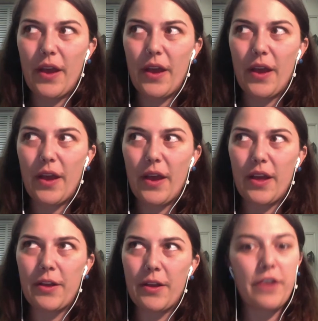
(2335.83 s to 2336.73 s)
a
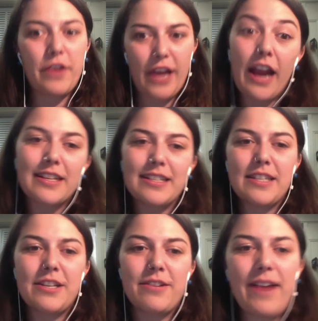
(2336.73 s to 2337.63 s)
lot of your characters
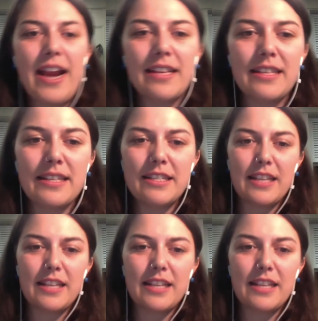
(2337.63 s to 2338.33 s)
and narrators